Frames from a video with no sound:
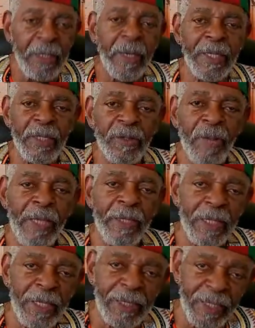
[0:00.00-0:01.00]
they tried to
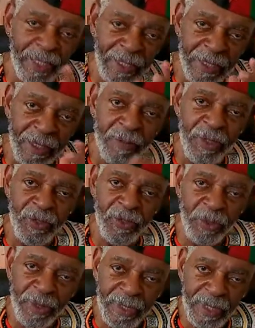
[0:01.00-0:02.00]
get King to commit
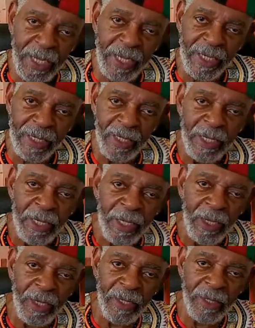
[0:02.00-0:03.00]
suicide,
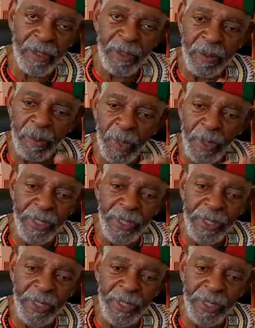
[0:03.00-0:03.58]
what they